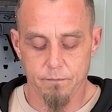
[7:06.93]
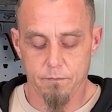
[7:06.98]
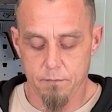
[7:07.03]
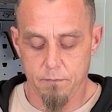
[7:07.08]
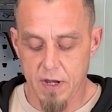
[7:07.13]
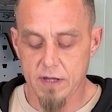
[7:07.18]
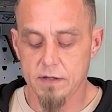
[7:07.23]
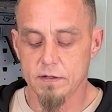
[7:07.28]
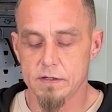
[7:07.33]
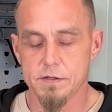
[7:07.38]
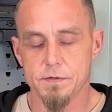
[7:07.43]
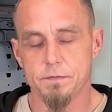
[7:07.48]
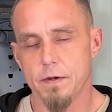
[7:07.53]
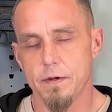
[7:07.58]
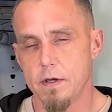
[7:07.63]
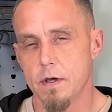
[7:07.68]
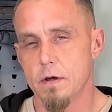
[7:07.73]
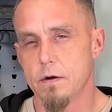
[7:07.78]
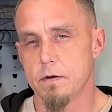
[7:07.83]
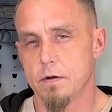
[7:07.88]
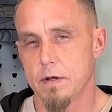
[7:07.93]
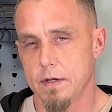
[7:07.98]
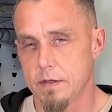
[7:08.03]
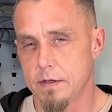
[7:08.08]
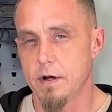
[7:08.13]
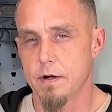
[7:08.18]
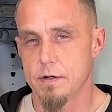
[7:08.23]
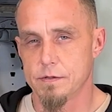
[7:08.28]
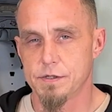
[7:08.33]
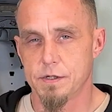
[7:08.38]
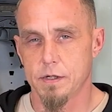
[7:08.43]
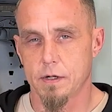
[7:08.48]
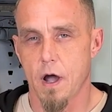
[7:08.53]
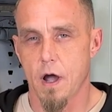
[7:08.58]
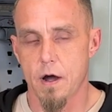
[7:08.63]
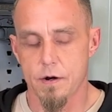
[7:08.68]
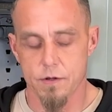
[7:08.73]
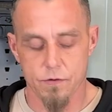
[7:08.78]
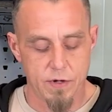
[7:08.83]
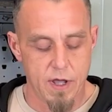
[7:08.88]
making this video. They're
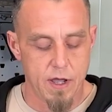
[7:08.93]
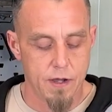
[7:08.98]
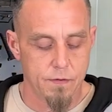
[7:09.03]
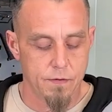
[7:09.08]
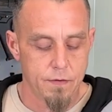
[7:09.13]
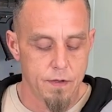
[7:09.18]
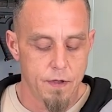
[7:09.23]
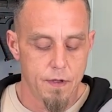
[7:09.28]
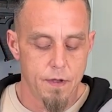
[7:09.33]
Staccato now.